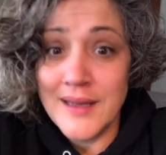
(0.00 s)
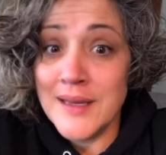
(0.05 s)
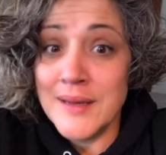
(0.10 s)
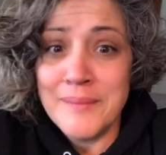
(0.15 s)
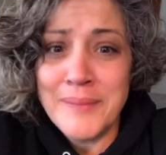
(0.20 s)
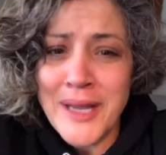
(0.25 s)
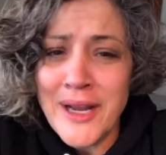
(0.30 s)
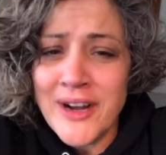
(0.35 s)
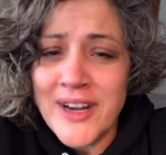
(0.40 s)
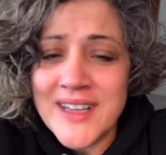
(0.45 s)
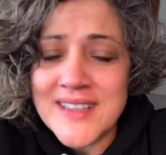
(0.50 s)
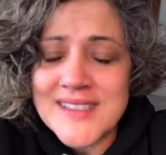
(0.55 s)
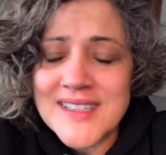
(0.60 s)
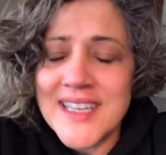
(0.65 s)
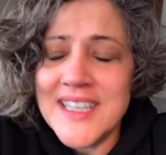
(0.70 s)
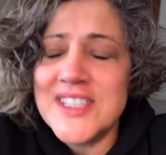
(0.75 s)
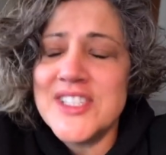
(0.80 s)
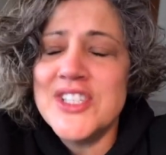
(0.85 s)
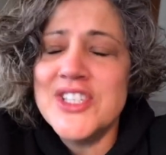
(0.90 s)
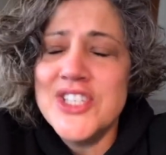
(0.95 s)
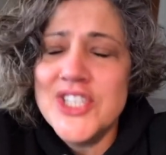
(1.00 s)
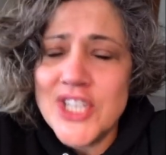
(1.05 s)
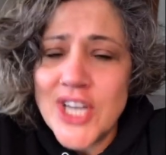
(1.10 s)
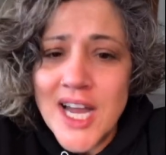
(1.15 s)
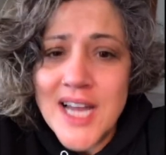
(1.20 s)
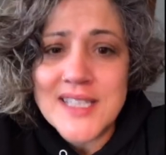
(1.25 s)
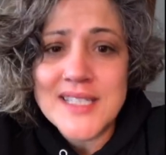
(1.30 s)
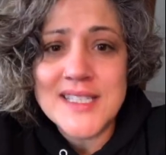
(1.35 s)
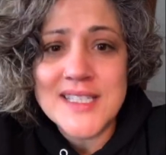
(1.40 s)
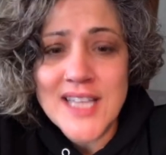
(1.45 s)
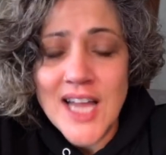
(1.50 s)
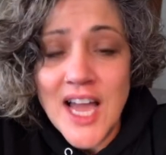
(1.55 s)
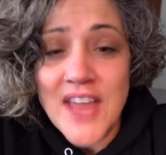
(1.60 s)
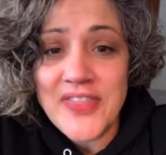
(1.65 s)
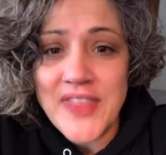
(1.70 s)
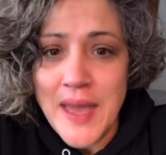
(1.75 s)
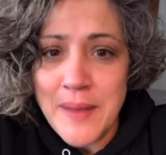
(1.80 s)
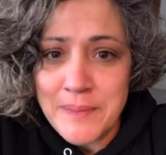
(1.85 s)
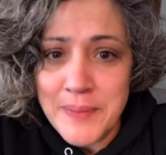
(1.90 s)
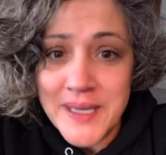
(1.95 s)
Parents, it's just not
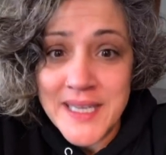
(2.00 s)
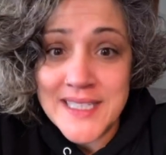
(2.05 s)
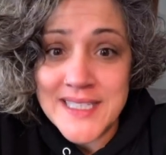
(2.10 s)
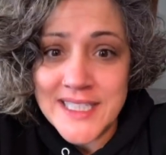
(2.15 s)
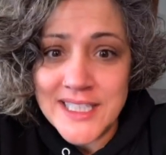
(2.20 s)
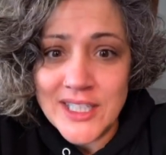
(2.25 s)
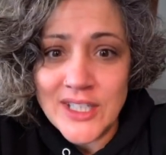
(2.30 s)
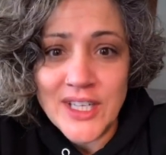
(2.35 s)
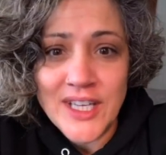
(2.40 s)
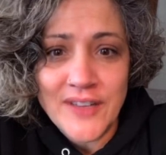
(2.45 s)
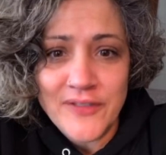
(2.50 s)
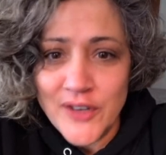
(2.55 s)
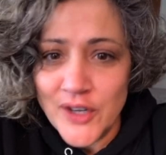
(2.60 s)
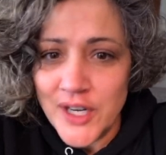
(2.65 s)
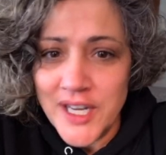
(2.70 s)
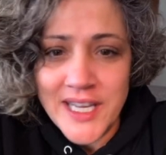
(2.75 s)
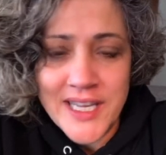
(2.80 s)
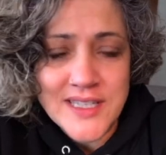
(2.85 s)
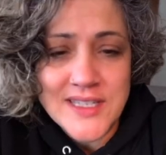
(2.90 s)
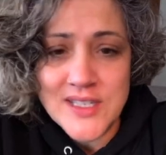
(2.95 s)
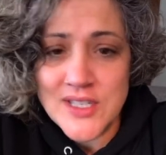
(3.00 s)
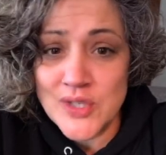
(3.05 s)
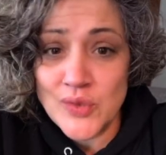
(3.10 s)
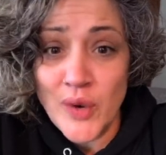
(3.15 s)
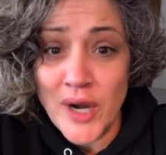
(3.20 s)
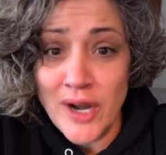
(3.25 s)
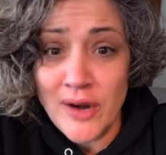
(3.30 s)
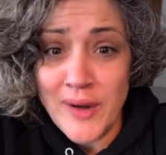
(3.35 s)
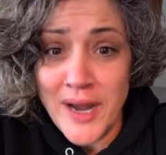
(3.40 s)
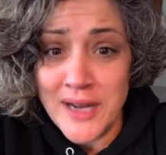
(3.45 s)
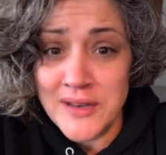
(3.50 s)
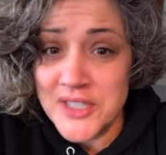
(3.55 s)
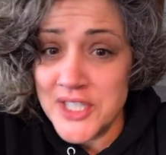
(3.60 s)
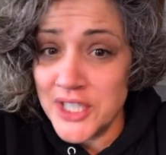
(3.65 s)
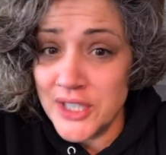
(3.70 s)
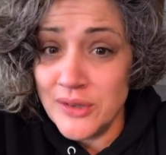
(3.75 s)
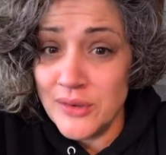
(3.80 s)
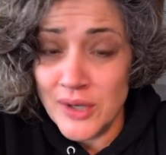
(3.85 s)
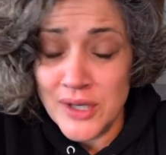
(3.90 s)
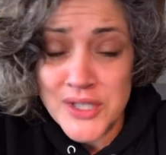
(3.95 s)
that big a deal if your kids swear around
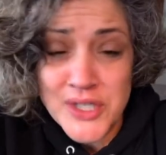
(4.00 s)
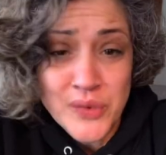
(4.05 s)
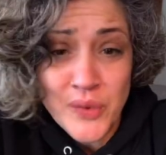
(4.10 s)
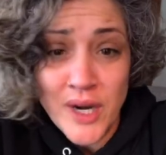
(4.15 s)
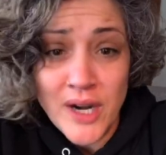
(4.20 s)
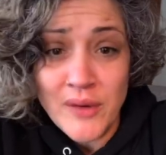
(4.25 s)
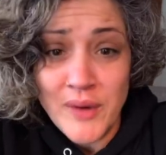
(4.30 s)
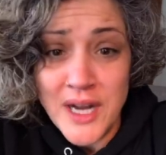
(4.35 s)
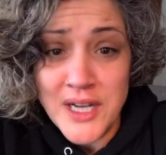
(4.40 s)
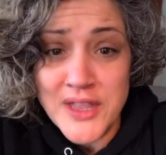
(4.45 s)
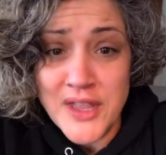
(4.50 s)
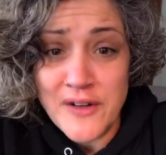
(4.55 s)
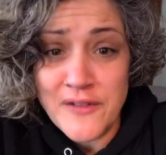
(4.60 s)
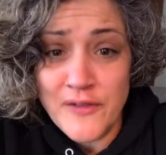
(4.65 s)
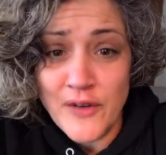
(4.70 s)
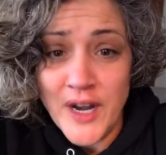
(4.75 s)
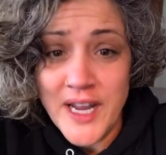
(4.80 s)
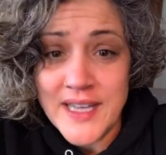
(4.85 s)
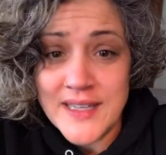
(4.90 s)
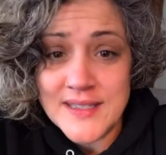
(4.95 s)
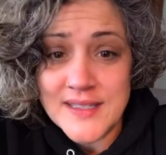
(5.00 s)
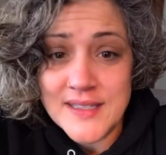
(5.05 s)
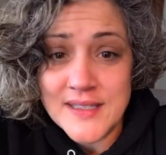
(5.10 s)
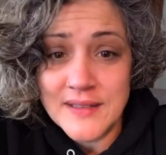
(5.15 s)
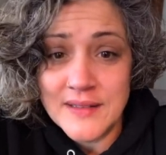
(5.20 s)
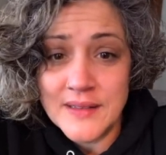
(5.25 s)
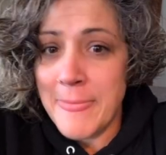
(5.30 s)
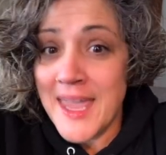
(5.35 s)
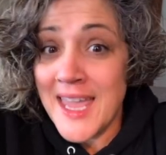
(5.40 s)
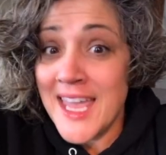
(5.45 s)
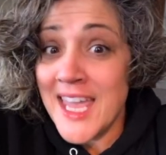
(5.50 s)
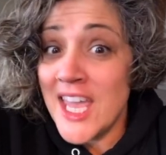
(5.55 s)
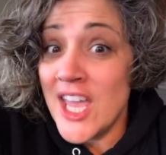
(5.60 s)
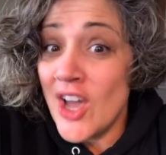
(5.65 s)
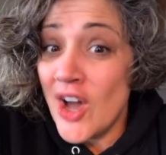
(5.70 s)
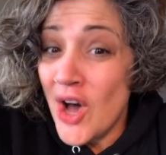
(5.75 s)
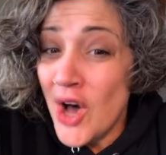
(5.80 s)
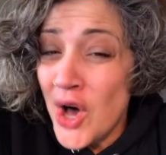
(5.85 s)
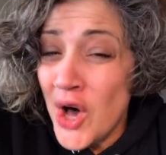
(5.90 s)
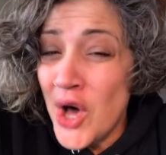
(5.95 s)
you or swear around their friends. It
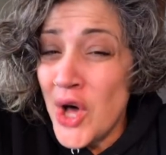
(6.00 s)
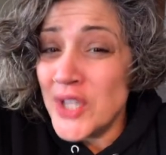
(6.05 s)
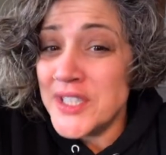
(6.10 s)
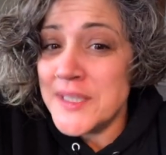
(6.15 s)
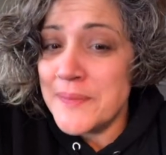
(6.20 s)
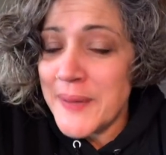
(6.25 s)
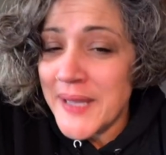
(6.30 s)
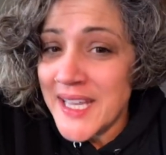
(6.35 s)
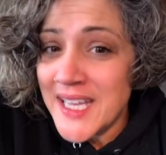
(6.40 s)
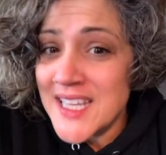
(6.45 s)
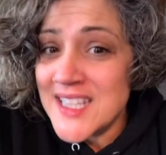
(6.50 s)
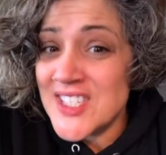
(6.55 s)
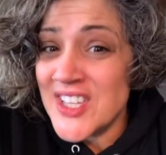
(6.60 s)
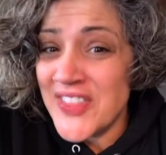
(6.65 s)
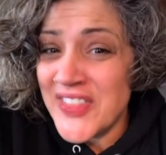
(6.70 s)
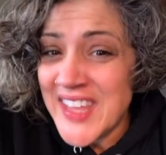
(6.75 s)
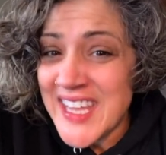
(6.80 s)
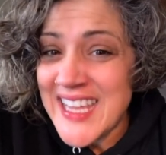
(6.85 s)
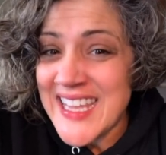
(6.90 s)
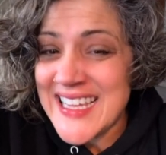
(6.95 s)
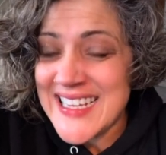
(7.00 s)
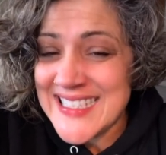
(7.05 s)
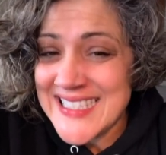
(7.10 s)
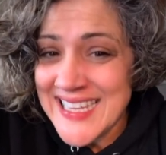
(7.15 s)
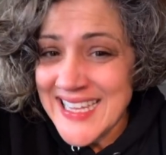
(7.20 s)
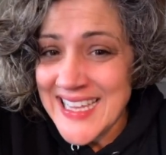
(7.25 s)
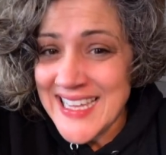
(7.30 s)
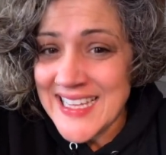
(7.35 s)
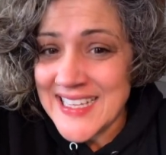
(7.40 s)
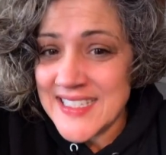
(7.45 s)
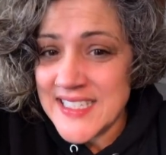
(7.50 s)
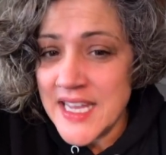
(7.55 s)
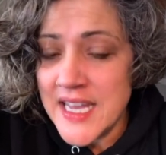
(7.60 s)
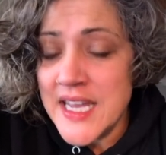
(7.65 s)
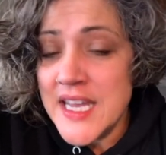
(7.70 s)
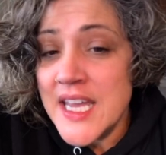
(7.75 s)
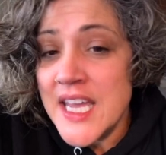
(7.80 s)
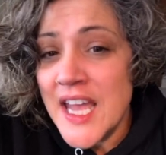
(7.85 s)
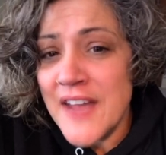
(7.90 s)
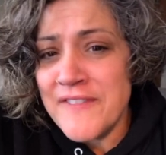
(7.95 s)
all depends on the intent.
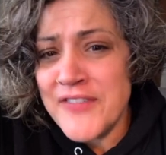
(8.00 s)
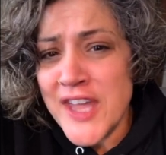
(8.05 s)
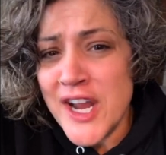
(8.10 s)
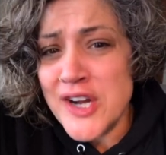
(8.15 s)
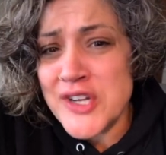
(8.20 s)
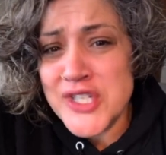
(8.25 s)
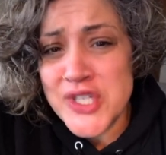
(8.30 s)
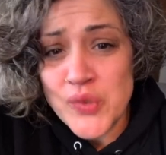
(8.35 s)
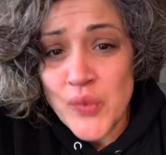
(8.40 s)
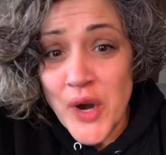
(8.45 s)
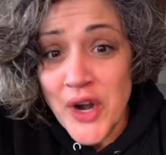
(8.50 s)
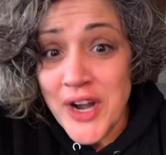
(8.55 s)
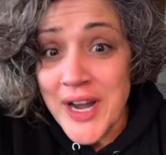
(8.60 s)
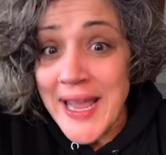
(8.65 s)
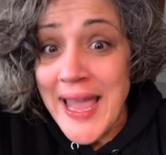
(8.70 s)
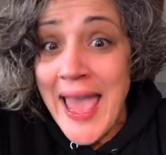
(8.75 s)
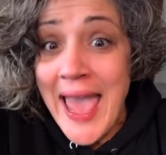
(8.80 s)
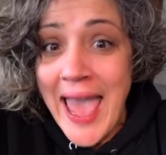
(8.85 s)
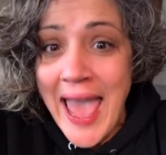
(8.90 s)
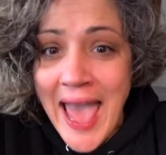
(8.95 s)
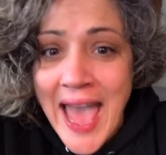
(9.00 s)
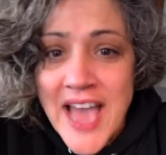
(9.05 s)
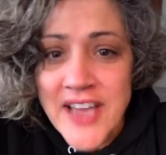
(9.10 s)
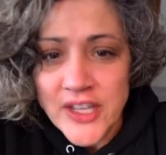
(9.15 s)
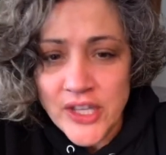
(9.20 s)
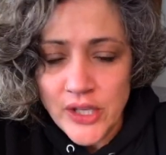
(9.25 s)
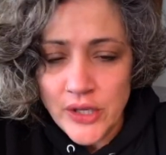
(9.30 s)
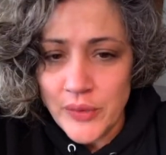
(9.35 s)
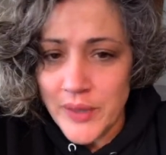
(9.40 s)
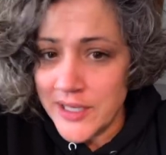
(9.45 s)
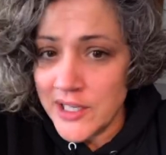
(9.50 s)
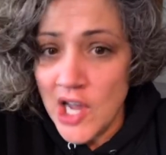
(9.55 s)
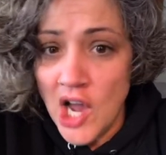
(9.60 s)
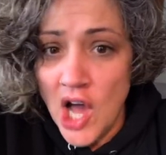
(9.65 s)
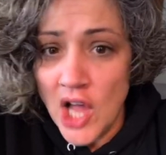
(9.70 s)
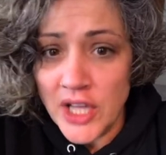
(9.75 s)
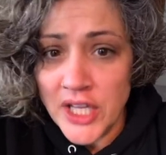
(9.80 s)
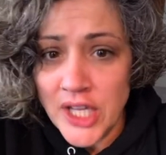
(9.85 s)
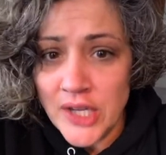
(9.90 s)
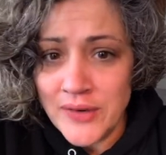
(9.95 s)
If they are swearing at you and
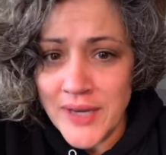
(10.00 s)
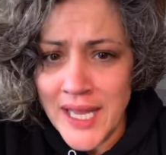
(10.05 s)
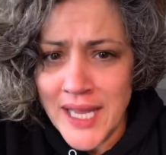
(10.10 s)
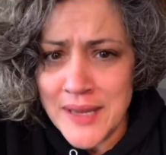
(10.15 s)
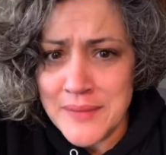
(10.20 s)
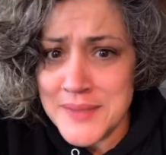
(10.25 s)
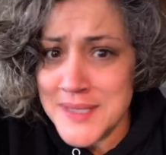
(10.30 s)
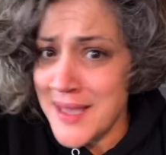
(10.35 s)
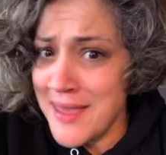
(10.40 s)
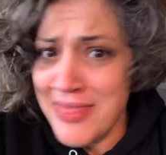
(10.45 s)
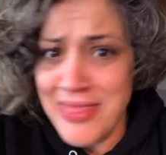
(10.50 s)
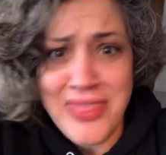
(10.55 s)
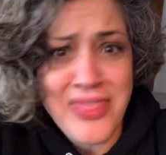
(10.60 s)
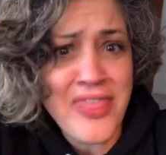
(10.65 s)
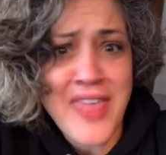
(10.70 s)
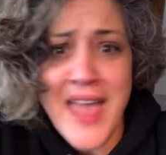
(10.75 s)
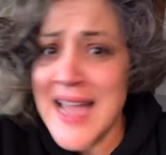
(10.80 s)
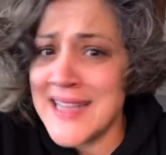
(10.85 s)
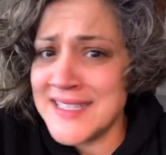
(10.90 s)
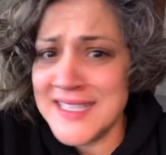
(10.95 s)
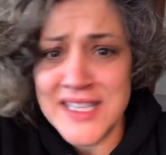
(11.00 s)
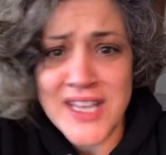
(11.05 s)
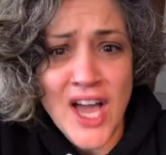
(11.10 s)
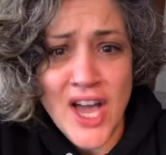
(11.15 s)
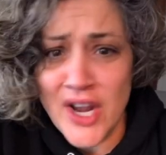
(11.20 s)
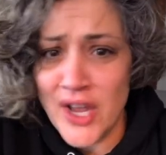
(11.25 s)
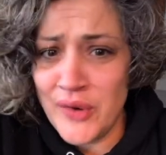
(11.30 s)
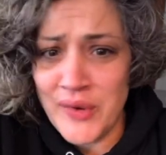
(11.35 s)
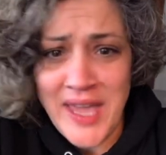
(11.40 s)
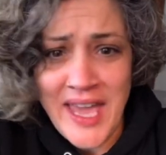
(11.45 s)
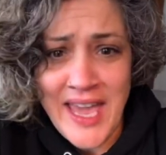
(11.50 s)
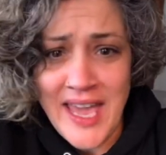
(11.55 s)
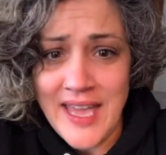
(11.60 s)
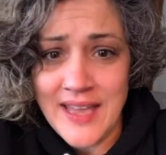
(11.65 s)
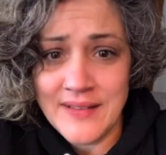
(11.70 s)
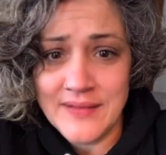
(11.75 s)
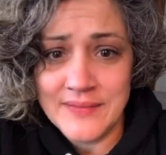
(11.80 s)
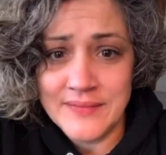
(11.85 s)
calling you names, that's not okay.